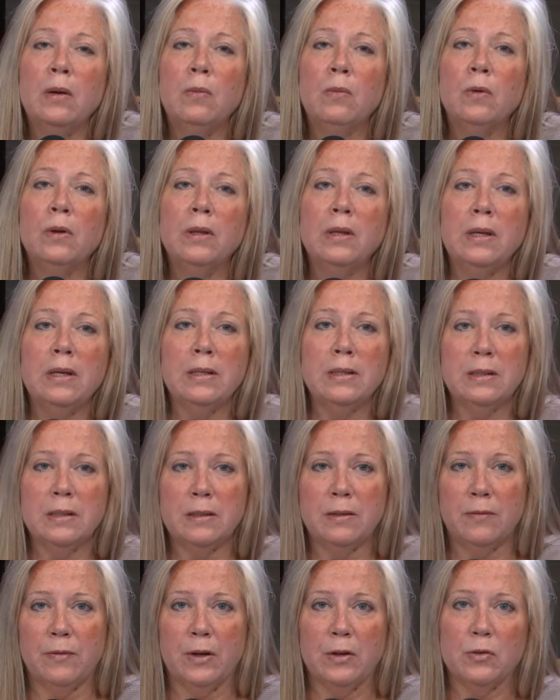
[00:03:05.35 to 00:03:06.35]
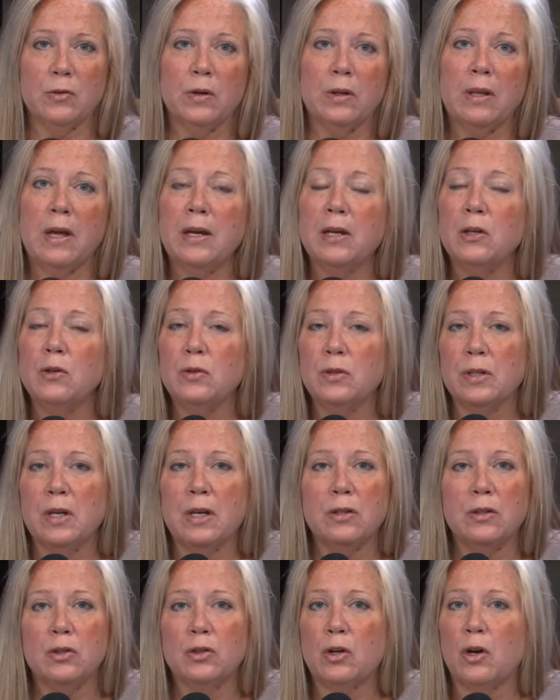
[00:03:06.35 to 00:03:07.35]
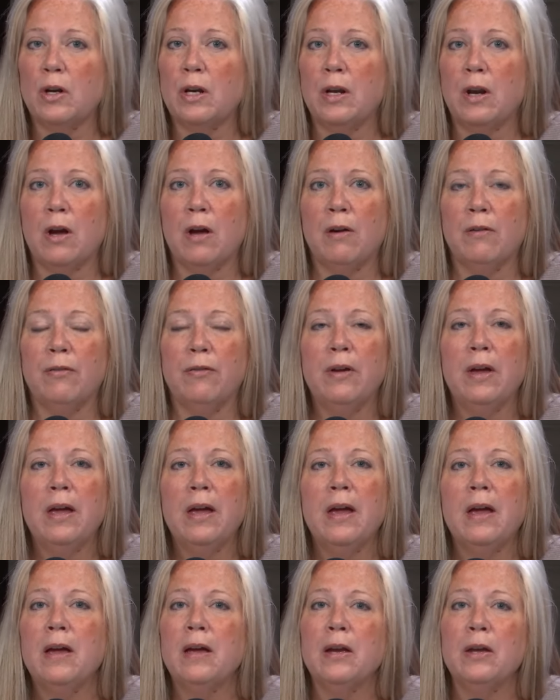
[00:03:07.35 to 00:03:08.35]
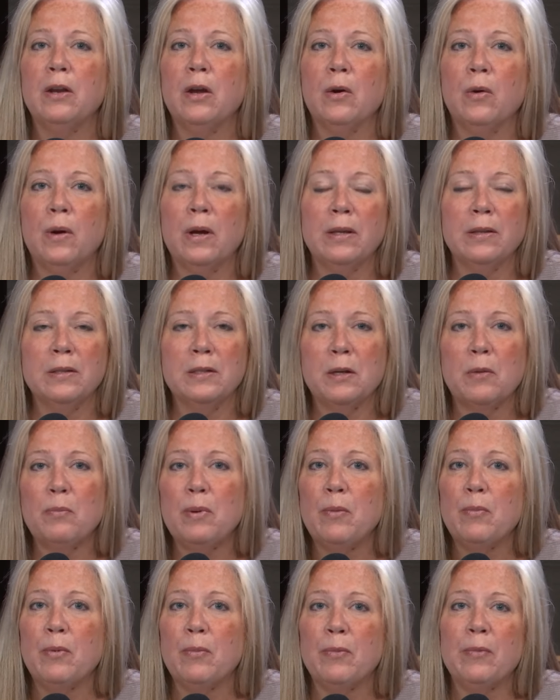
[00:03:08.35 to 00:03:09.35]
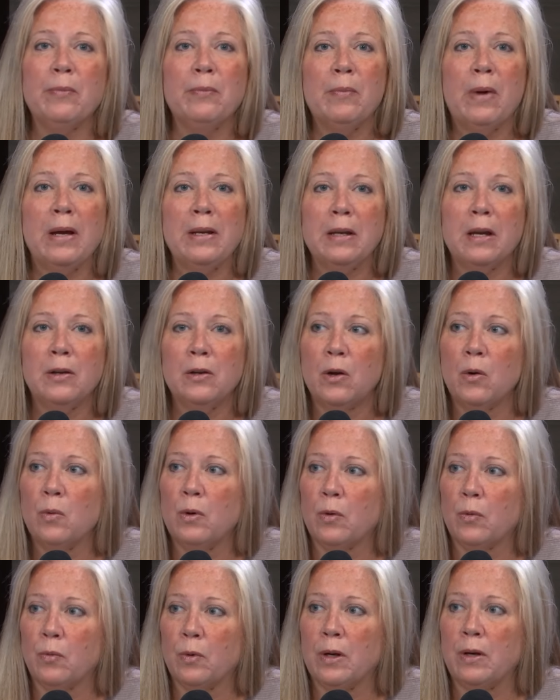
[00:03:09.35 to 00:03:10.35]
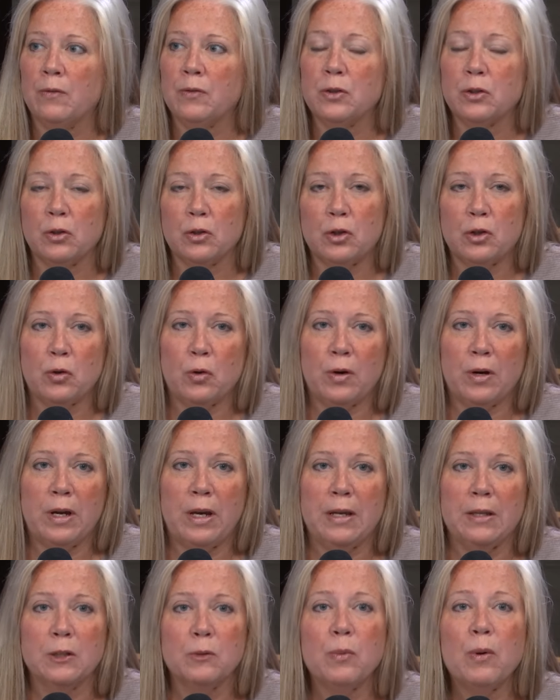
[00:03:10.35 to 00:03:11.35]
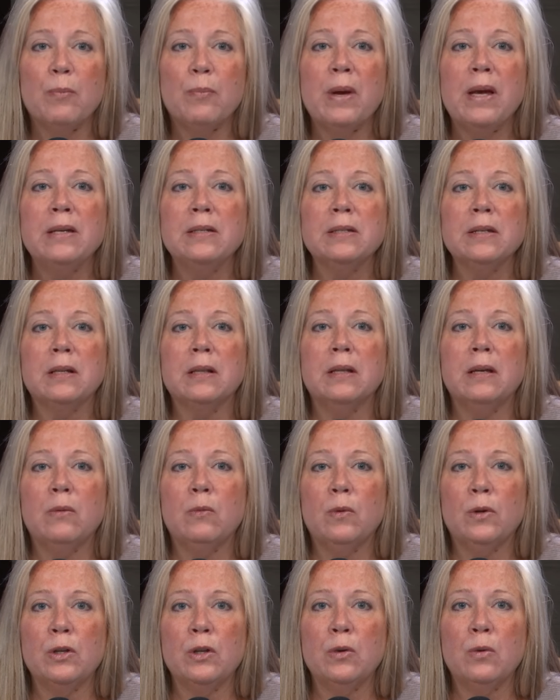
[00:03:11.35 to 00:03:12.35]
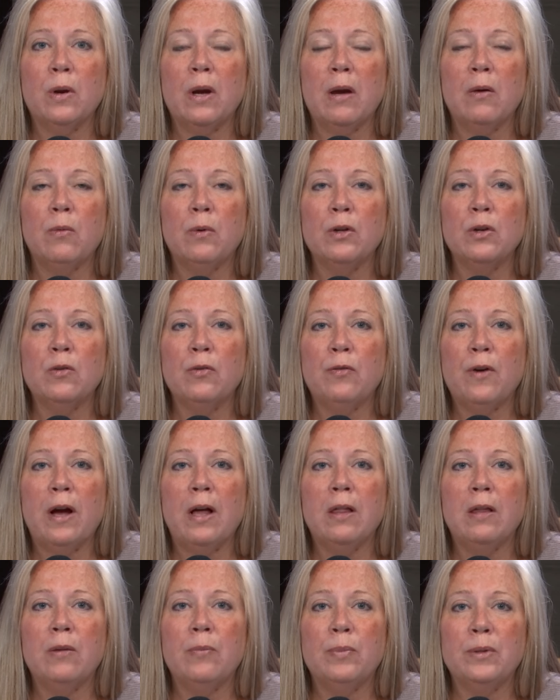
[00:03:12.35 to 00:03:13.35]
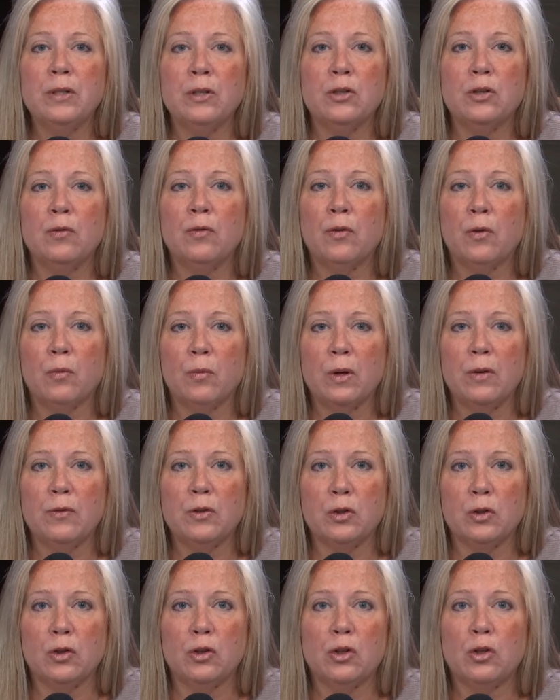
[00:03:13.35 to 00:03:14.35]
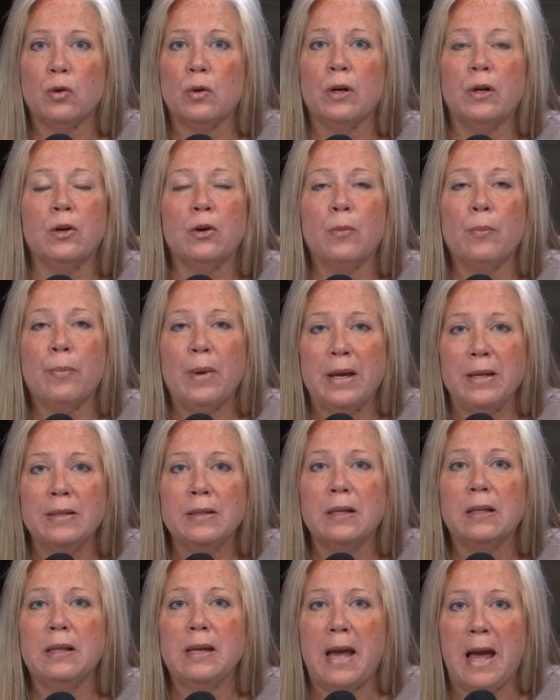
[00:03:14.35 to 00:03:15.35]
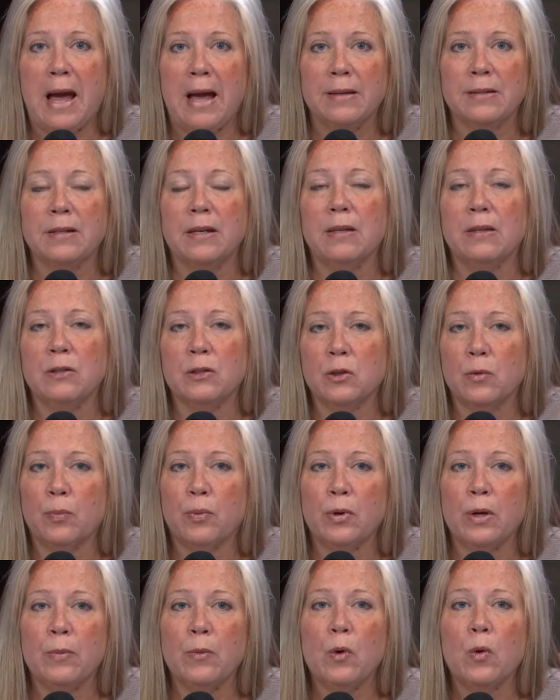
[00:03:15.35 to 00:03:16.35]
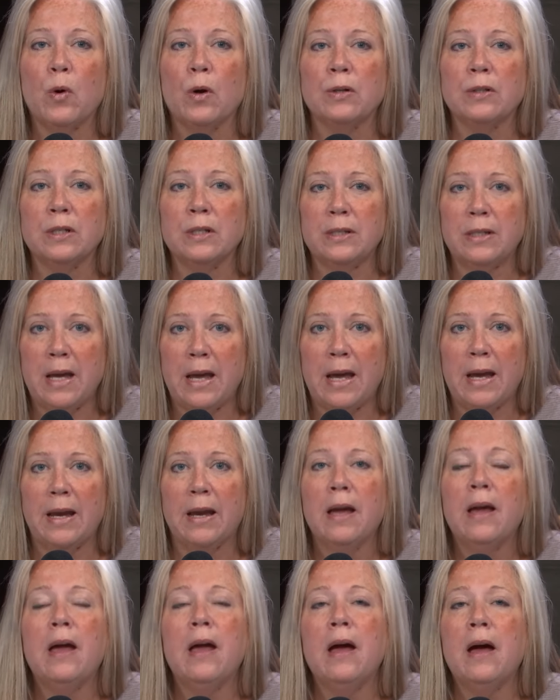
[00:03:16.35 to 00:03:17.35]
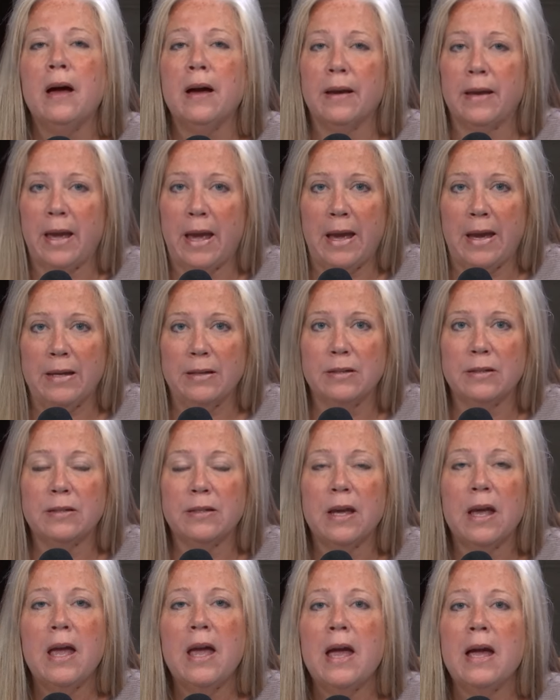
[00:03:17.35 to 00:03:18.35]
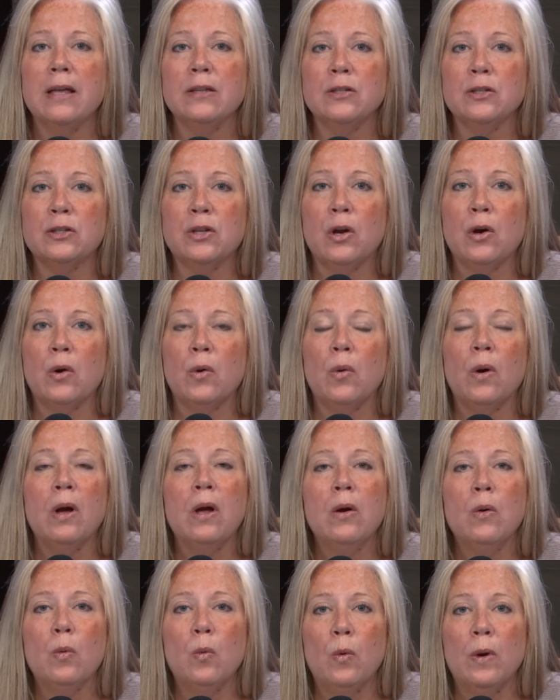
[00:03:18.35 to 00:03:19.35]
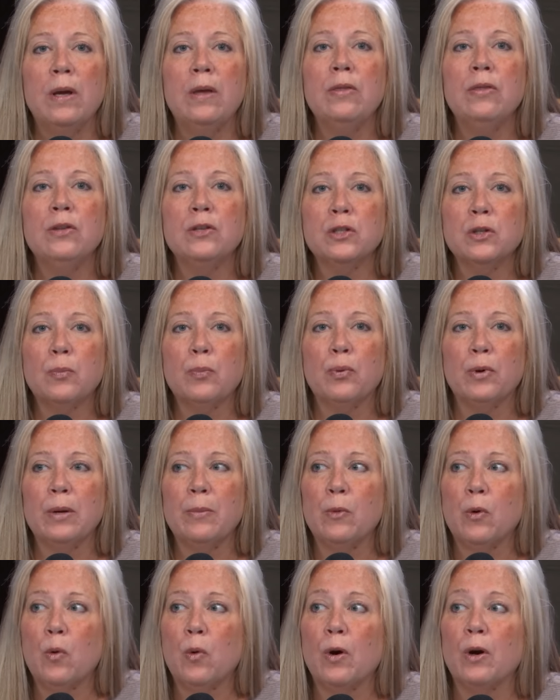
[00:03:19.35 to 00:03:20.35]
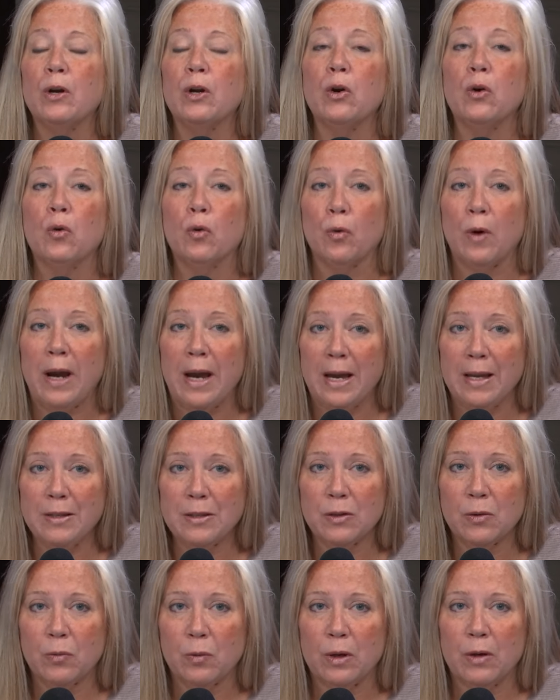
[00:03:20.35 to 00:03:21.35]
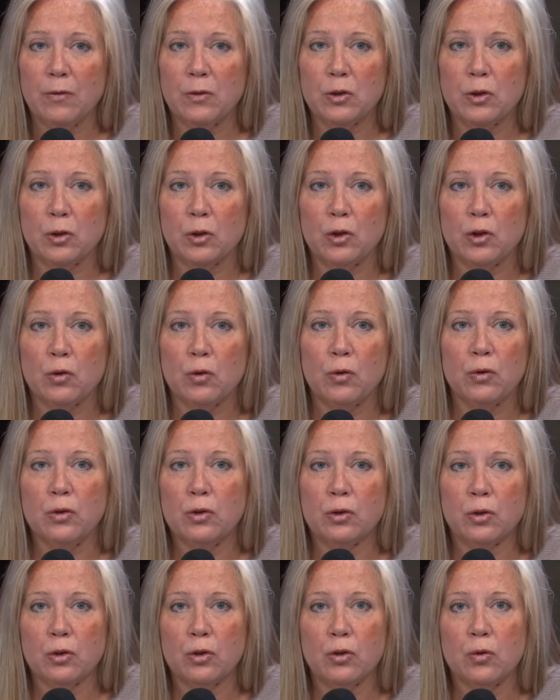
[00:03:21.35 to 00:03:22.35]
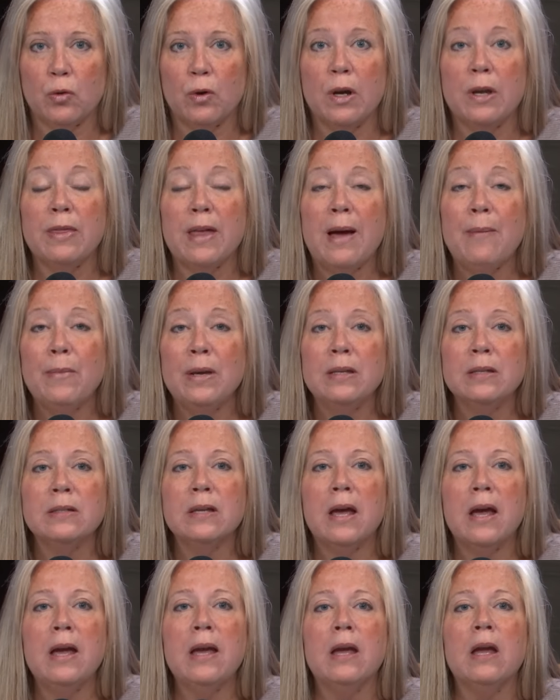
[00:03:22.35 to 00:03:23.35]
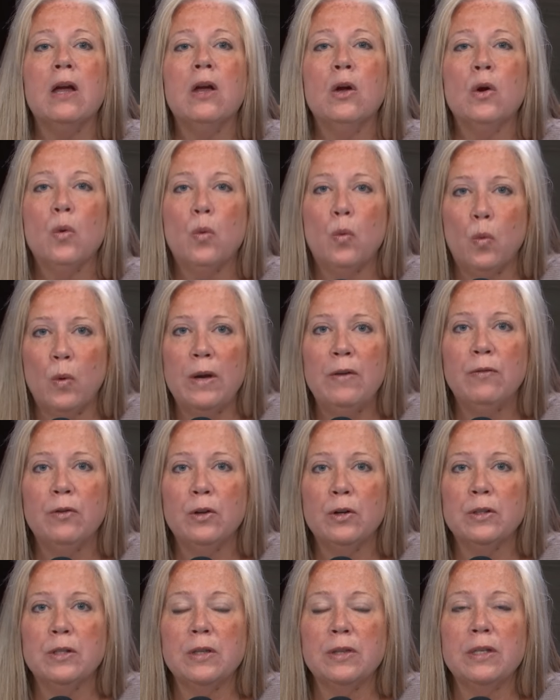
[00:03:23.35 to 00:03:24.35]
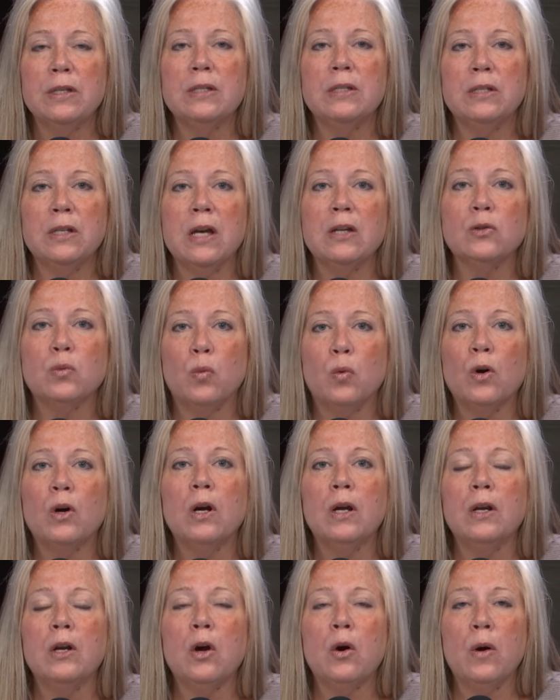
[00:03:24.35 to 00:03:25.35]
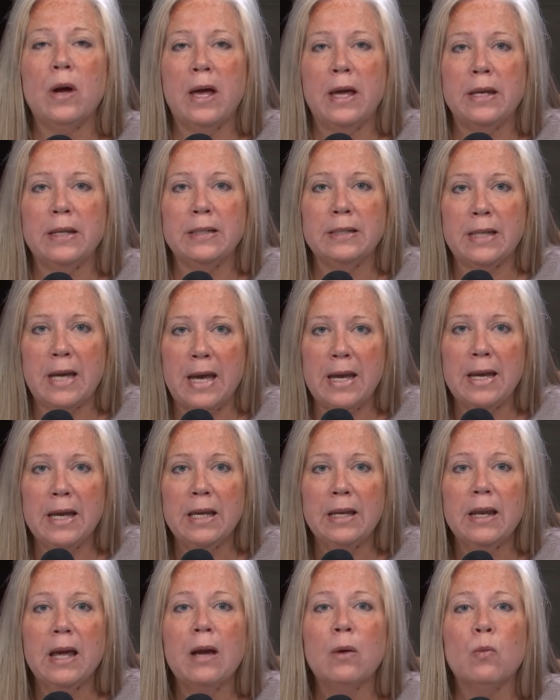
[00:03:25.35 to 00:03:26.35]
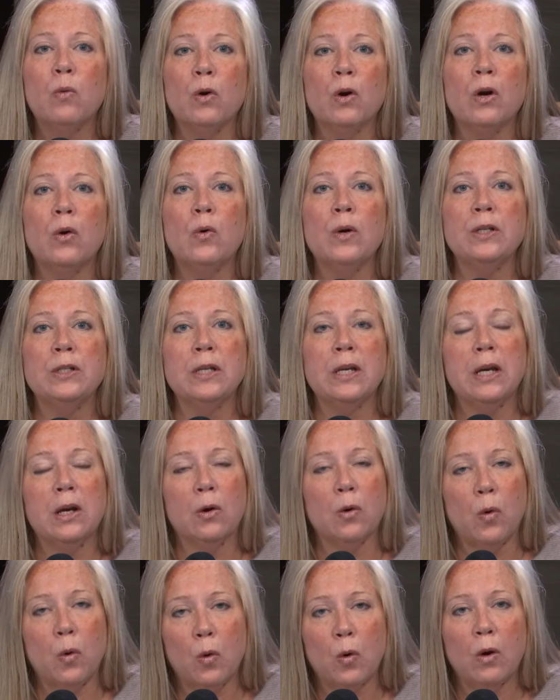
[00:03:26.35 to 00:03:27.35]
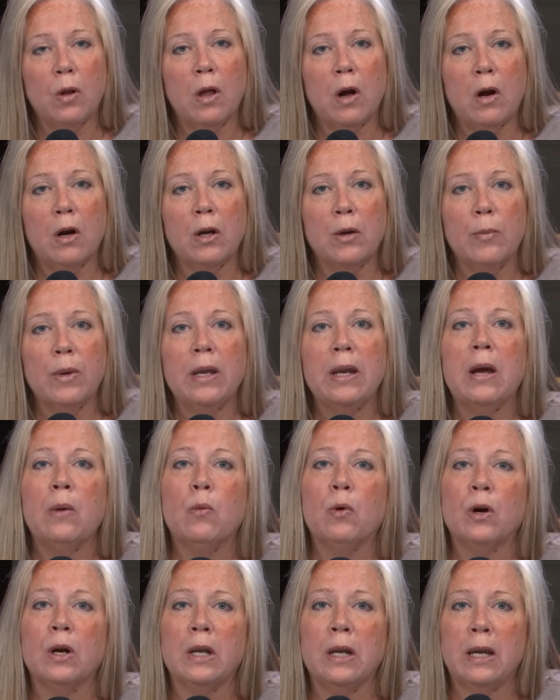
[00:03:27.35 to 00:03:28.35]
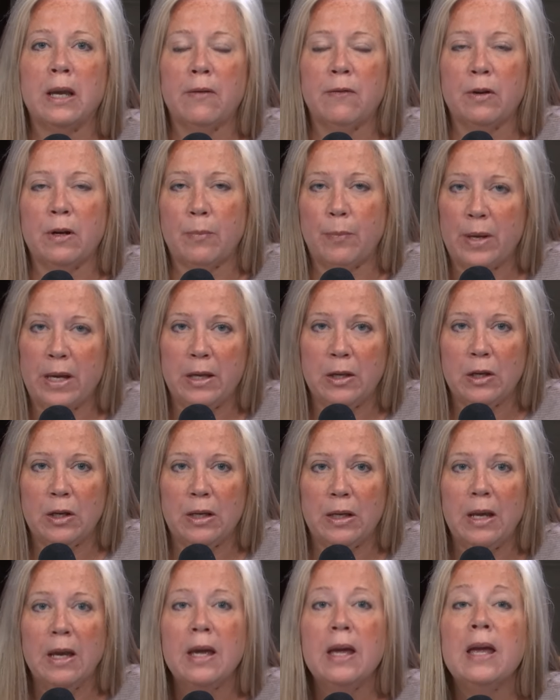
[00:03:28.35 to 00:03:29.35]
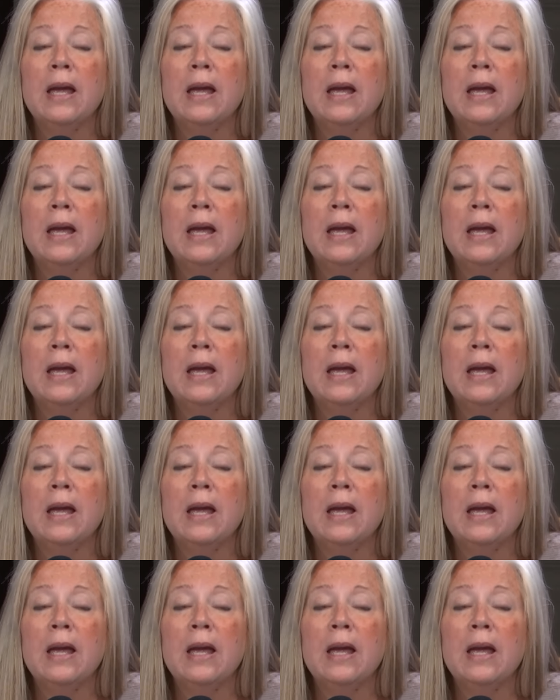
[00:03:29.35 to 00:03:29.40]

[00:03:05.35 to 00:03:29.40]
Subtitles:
it really isn't a victory. Like you said, starting off, you know, and some people might not know what a writ of certiorari is, but basically when you file a petition for writ of certiorari, you're basically asking the Supreme Court to take a case. And so when the Supreme Court grants a writ of certiorari, that means, hey, we've looked at this. Yes, we're going to go ahead and take it, and we're going to hear oral argument, and we're going to give an opinion.